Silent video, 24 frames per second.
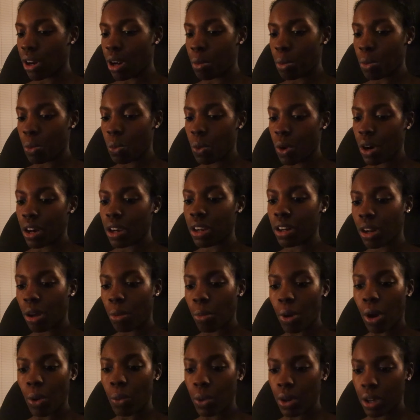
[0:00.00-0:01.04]
I've been working on
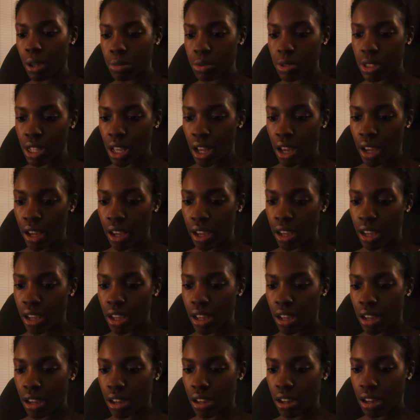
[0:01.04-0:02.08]
my website
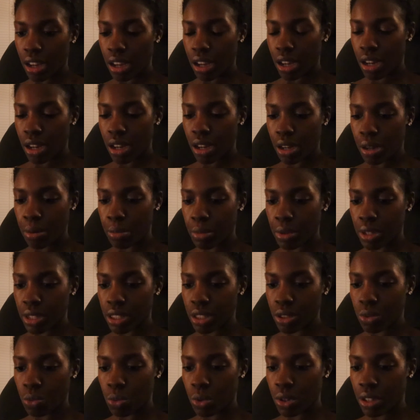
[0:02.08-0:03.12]

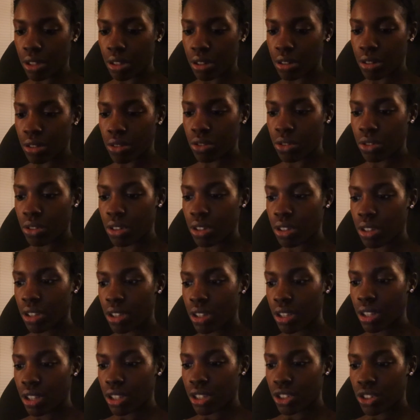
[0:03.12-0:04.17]
as well,
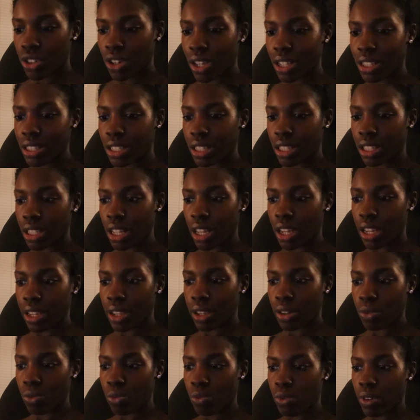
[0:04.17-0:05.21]
trying to
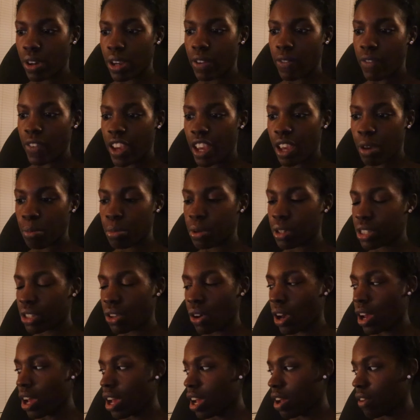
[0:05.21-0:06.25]
like revamp it.
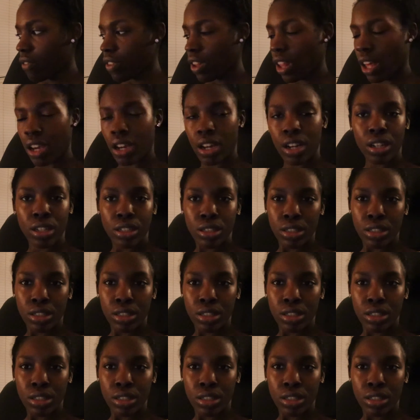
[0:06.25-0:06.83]
So I have like a